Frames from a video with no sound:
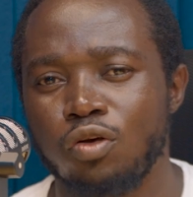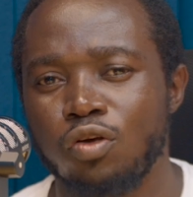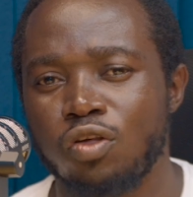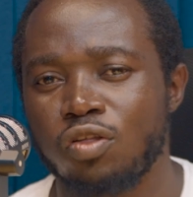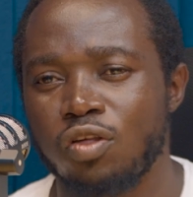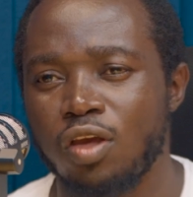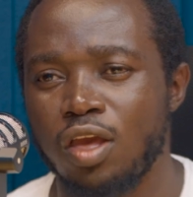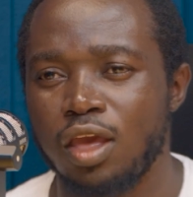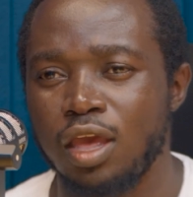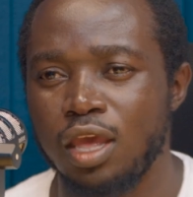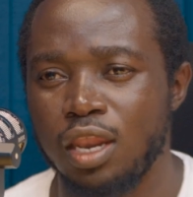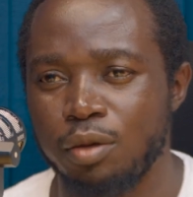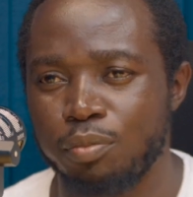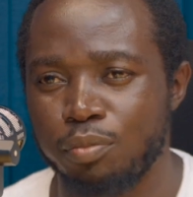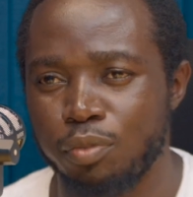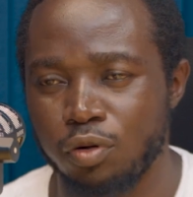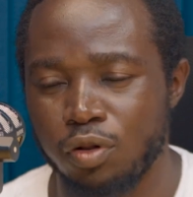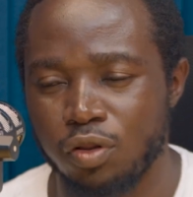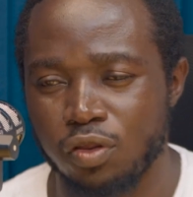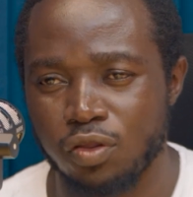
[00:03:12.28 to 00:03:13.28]
you say
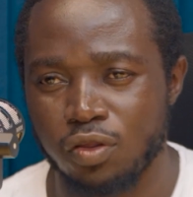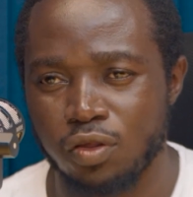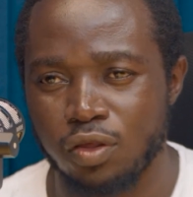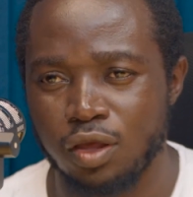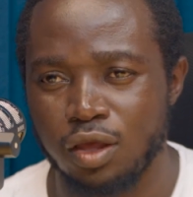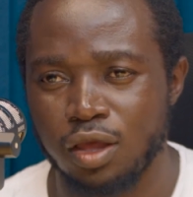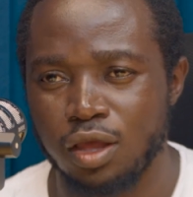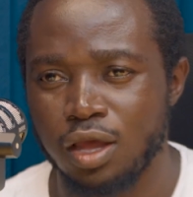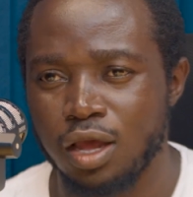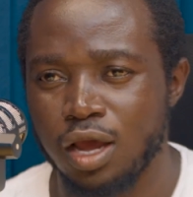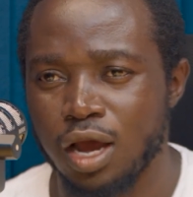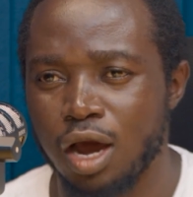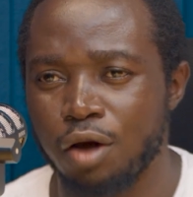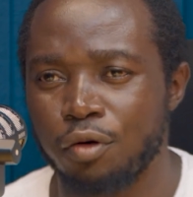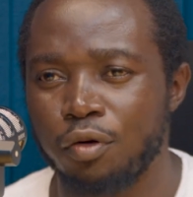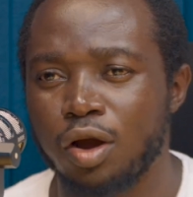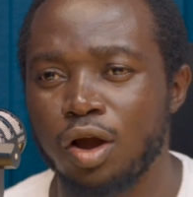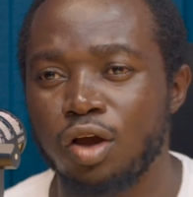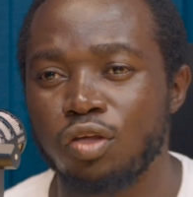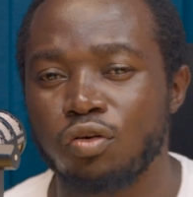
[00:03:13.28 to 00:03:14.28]
inputs,
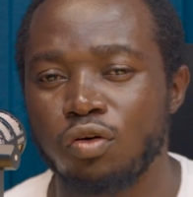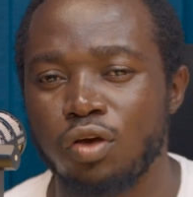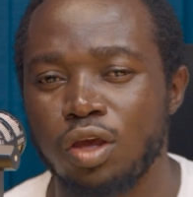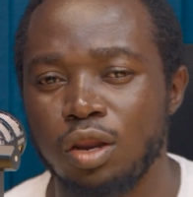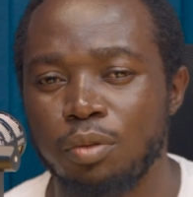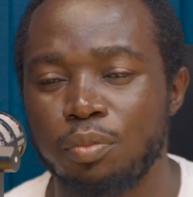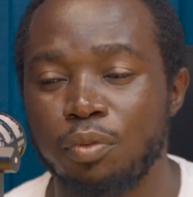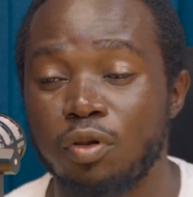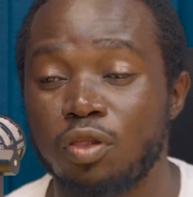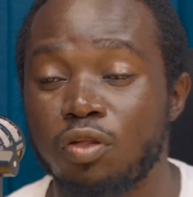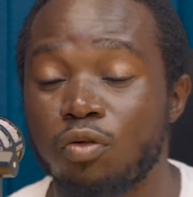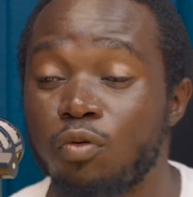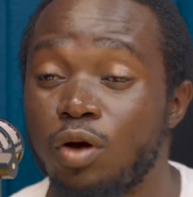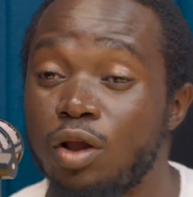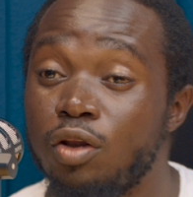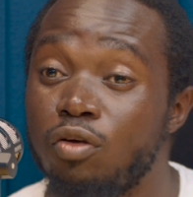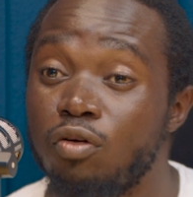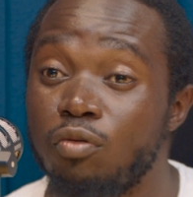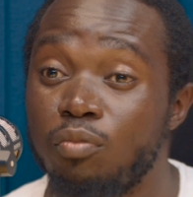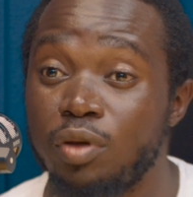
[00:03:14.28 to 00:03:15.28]
agricultural inputs,
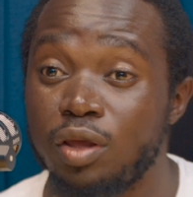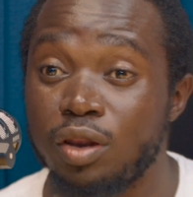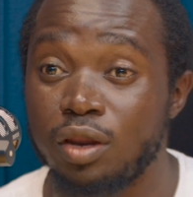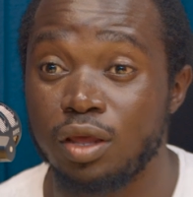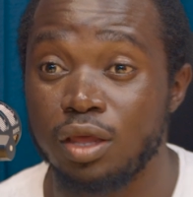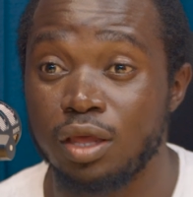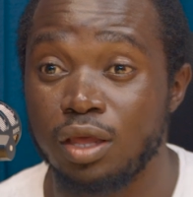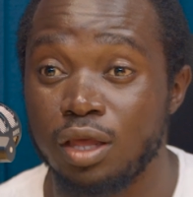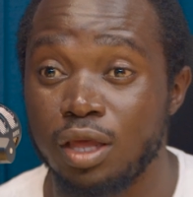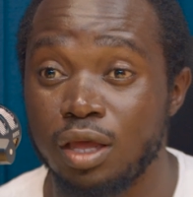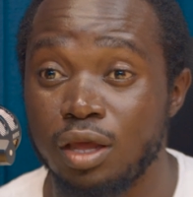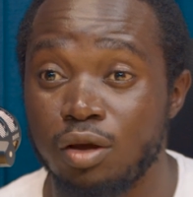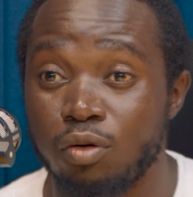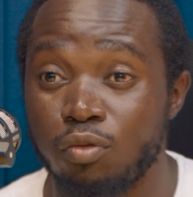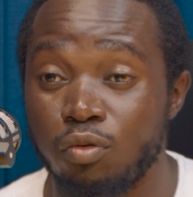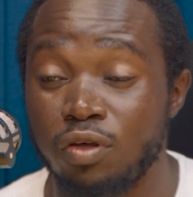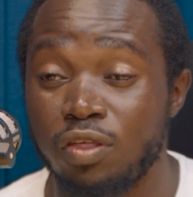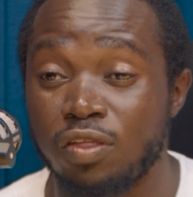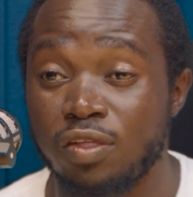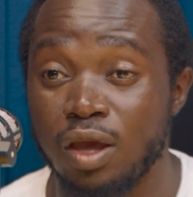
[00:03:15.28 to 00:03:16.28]
what do you mean?
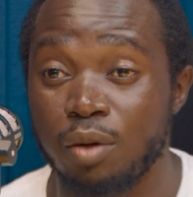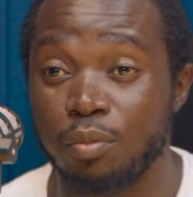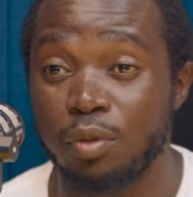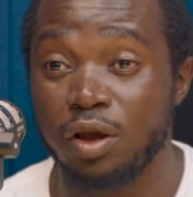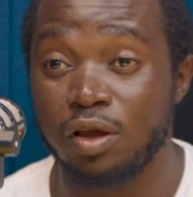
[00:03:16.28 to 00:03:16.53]
With some